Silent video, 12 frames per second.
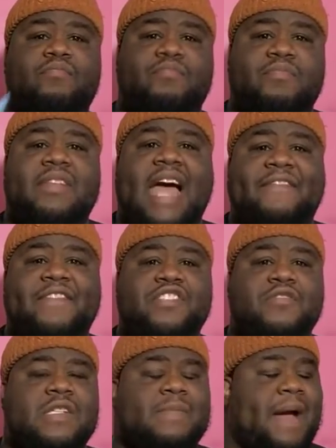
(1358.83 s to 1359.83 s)
life
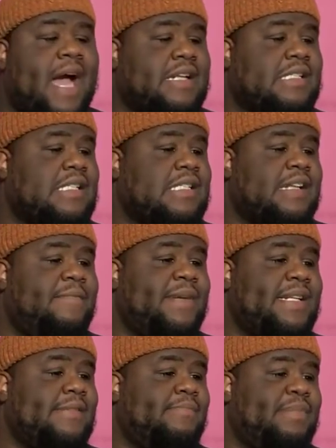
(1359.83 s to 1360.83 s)
insurance policies have
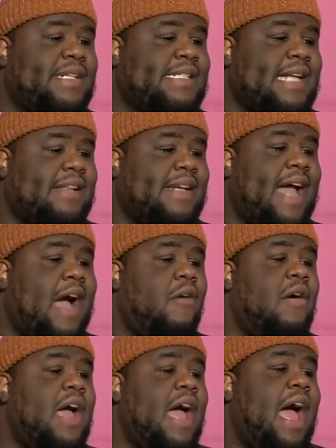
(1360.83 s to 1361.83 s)
been selling
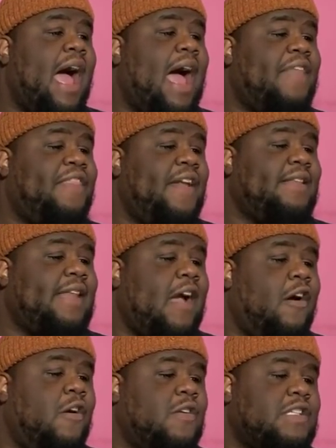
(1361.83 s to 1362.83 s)
out. I think
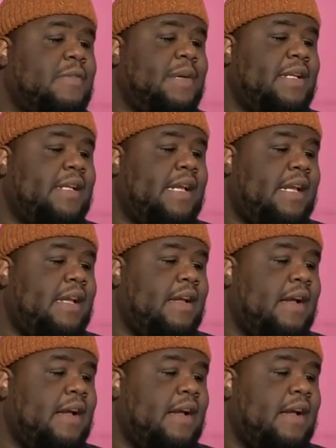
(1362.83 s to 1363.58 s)
that ultimately